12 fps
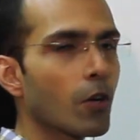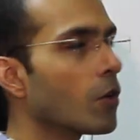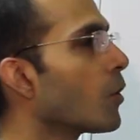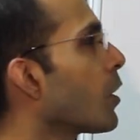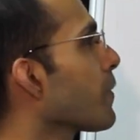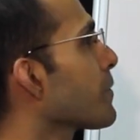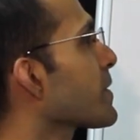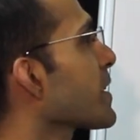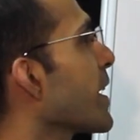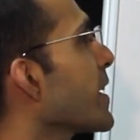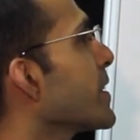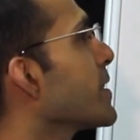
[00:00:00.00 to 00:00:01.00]
of
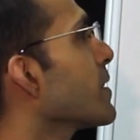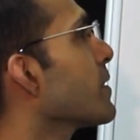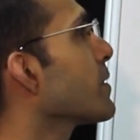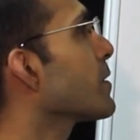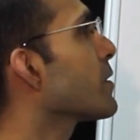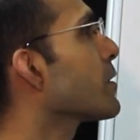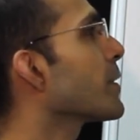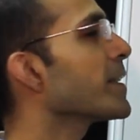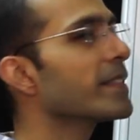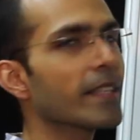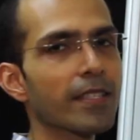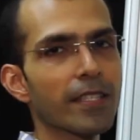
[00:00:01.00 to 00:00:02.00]
side 3
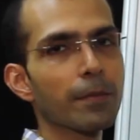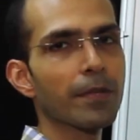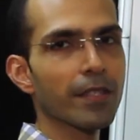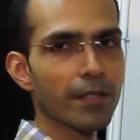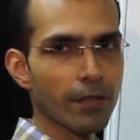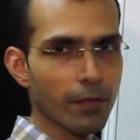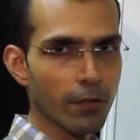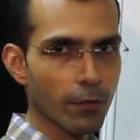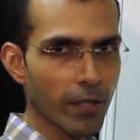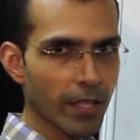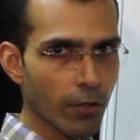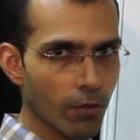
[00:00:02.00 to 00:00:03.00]
centimeter.
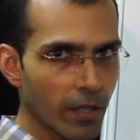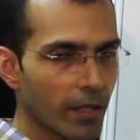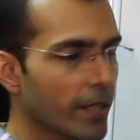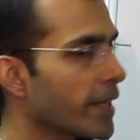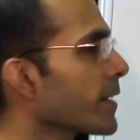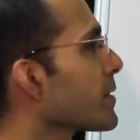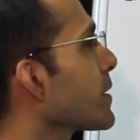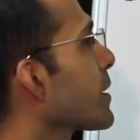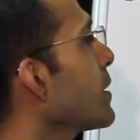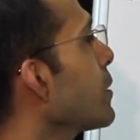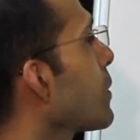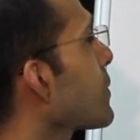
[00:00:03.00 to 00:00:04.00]
Regular
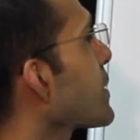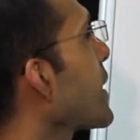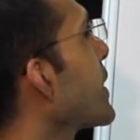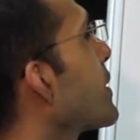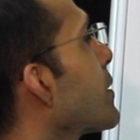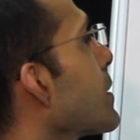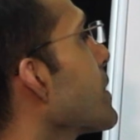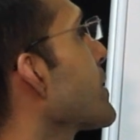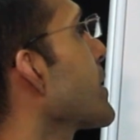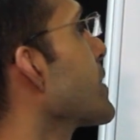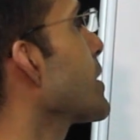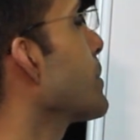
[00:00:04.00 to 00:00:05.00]
hexagon of side 3
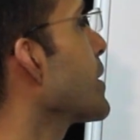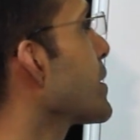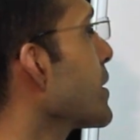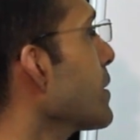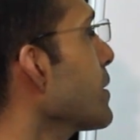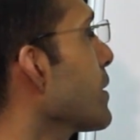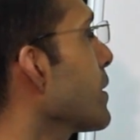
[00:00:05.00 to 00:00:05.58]
centimeter.